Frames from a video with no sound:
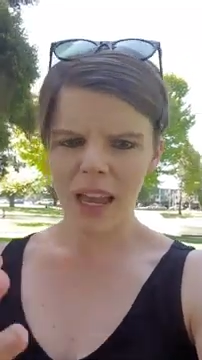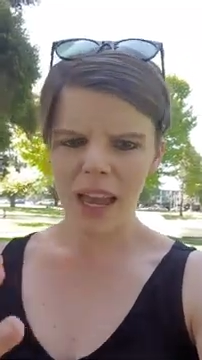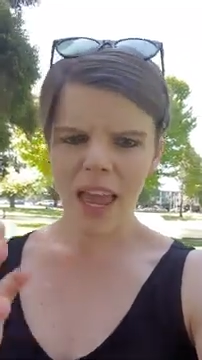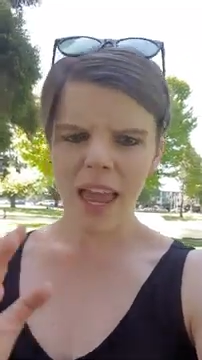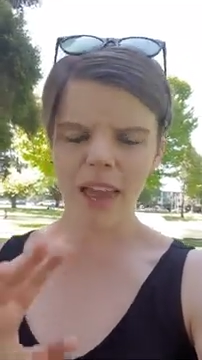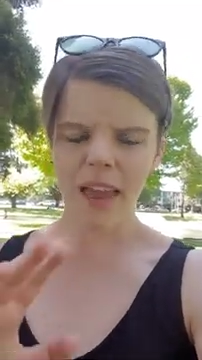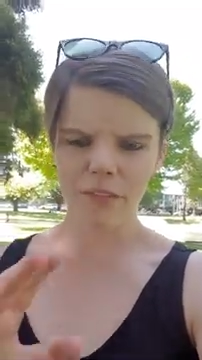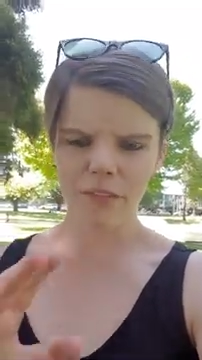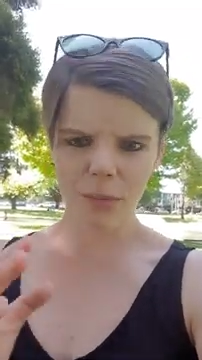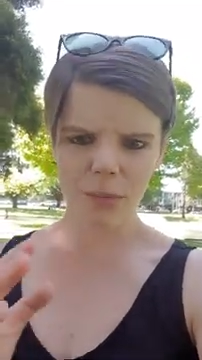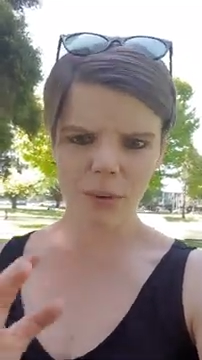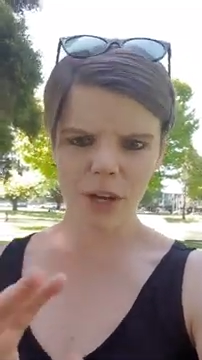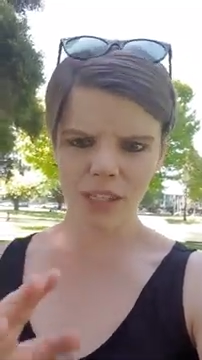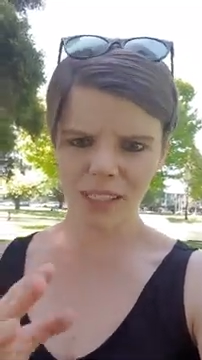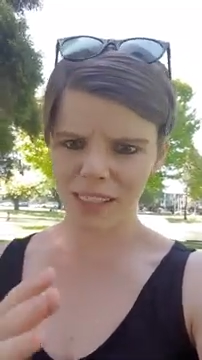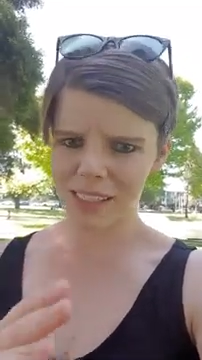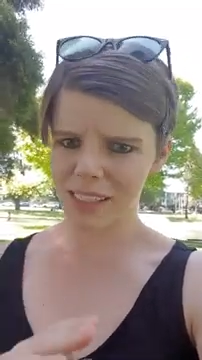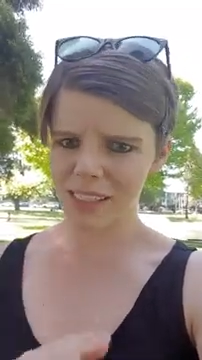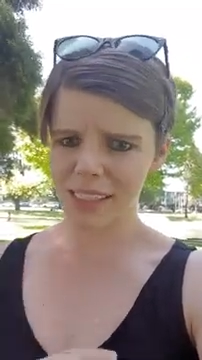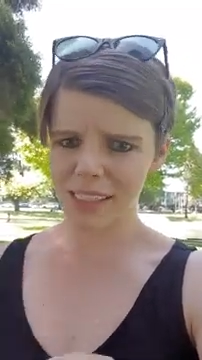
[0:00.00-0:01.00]
every
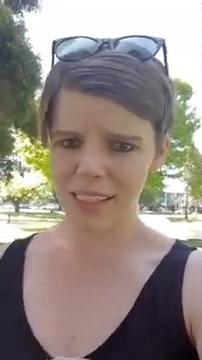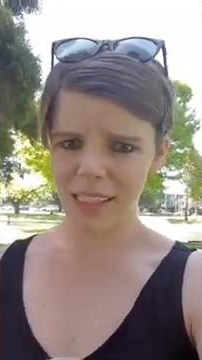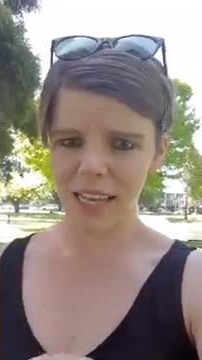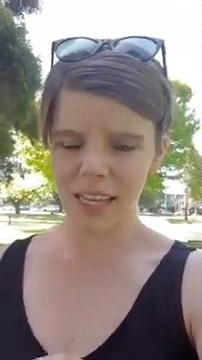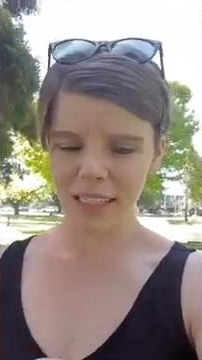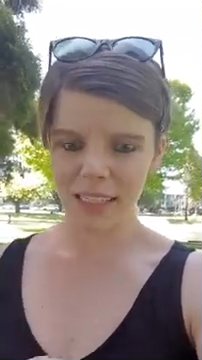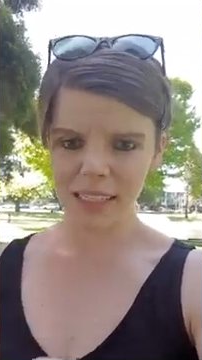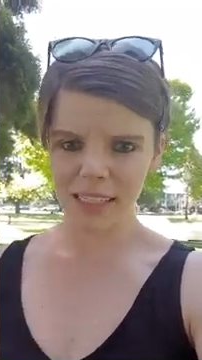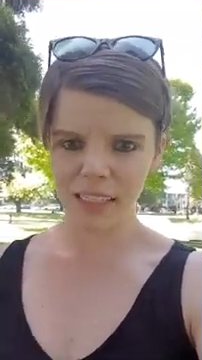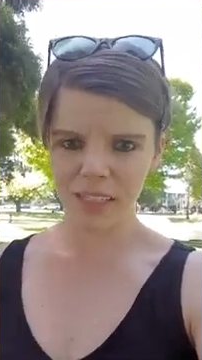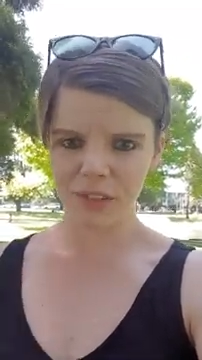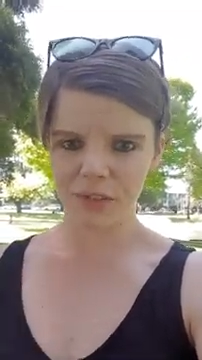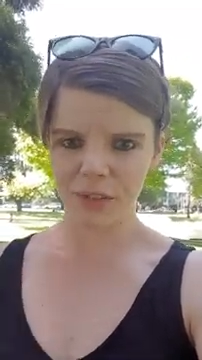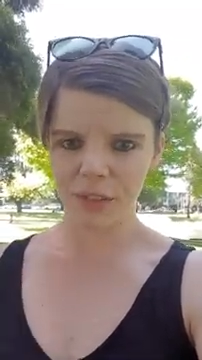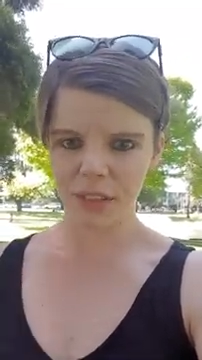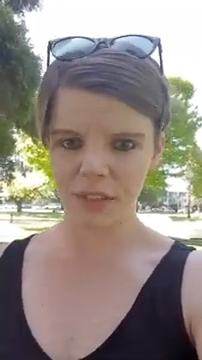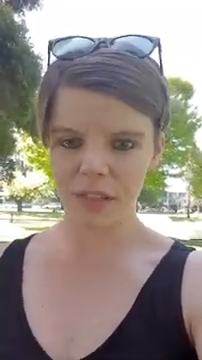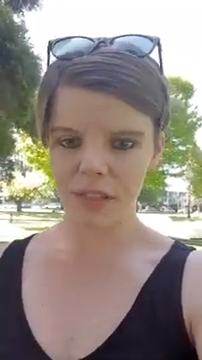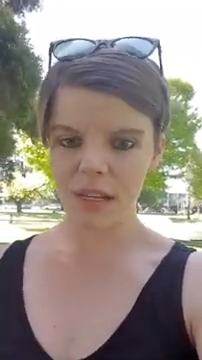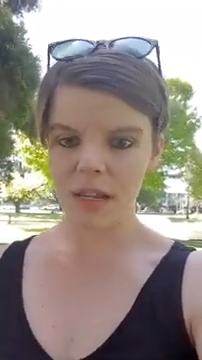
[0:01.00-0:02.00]
person is slightly
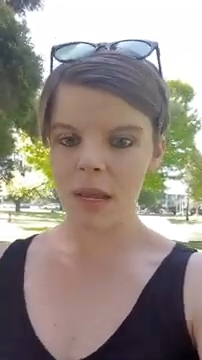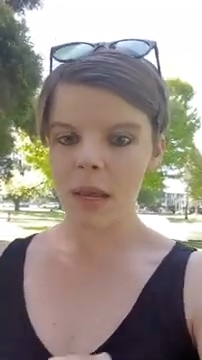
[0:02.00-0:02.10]
different,